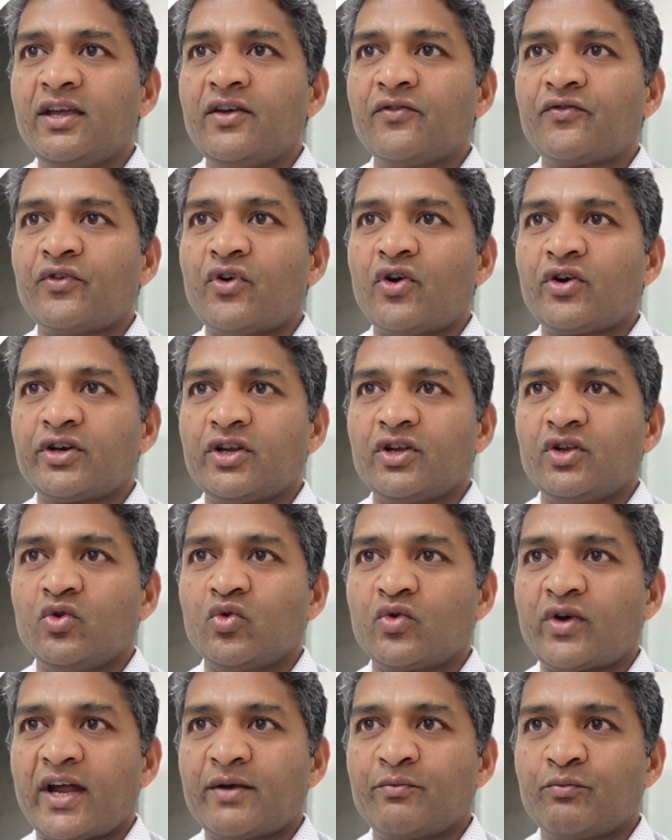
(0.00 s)
If not,
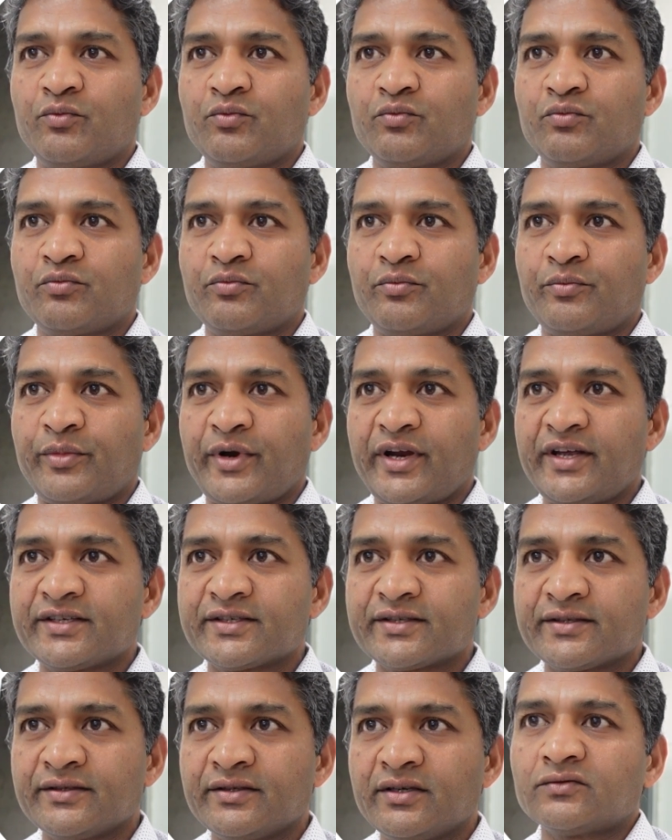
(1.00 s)
you can
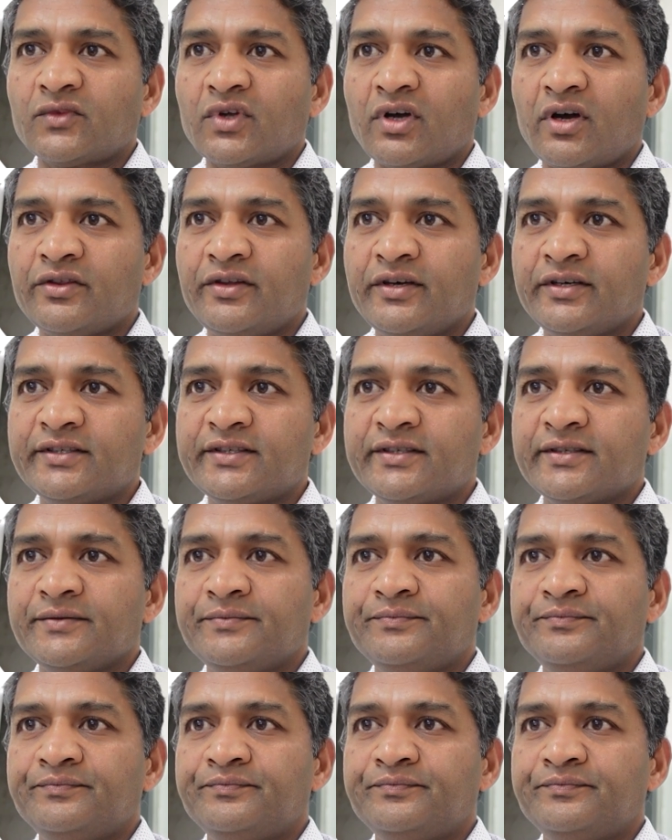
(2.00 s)
press others,